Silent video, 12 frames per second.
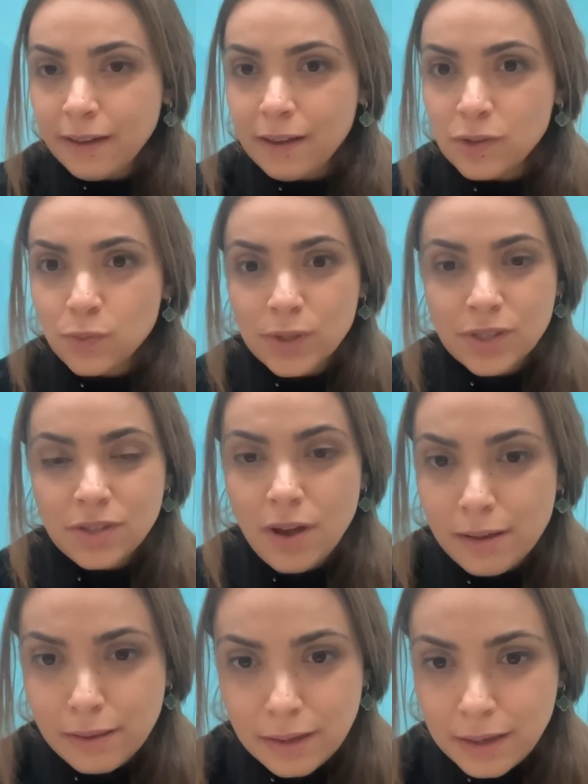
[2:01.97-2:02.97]
As we
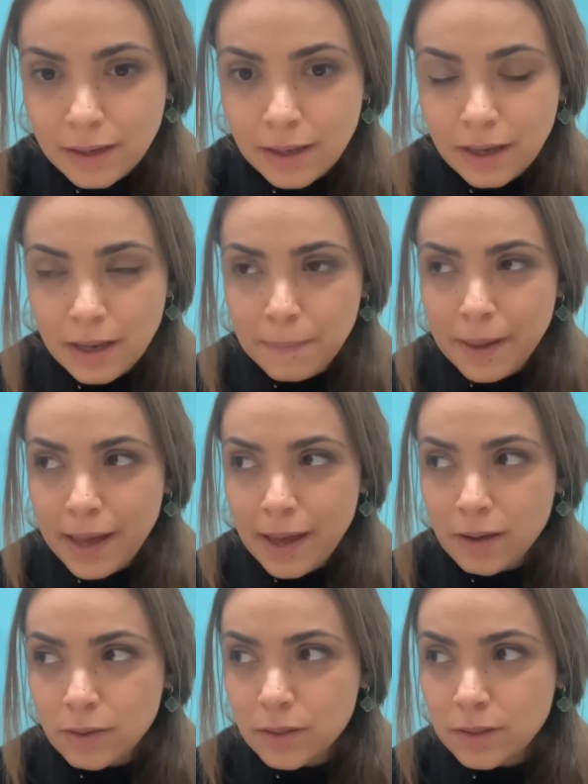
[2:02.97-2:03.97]
start thinking
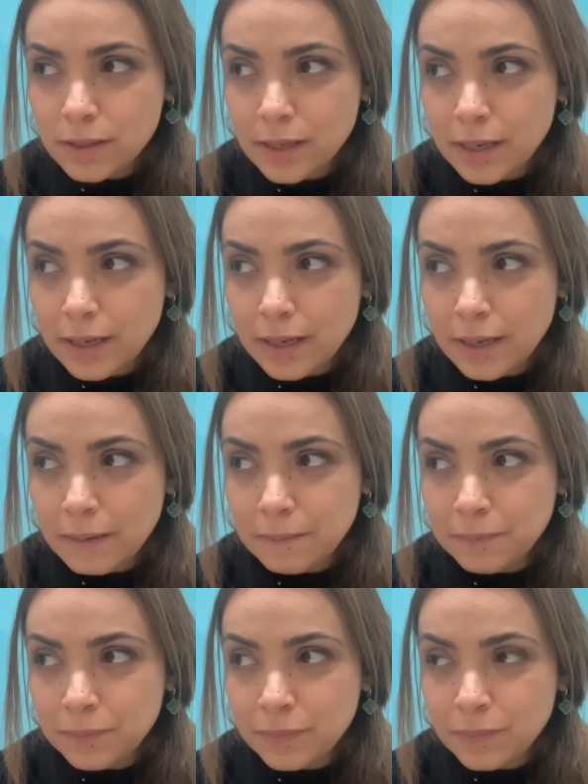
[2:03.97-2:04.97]
about
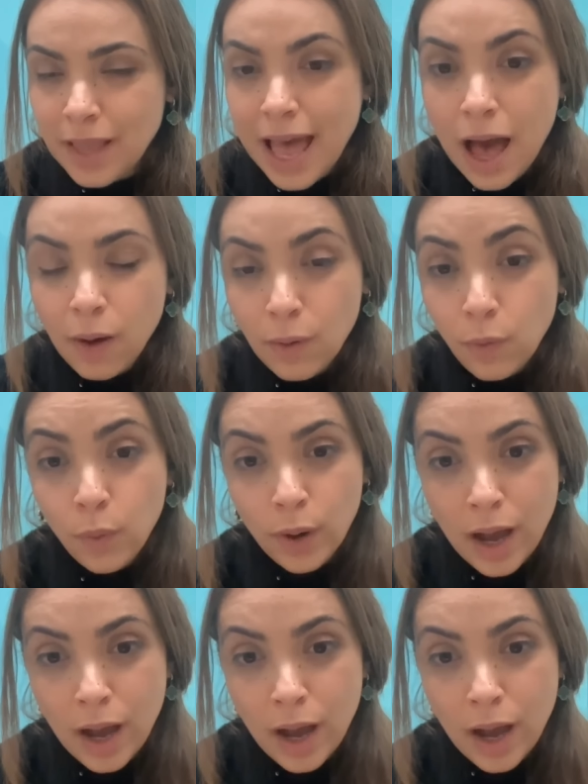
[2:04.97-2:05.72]
how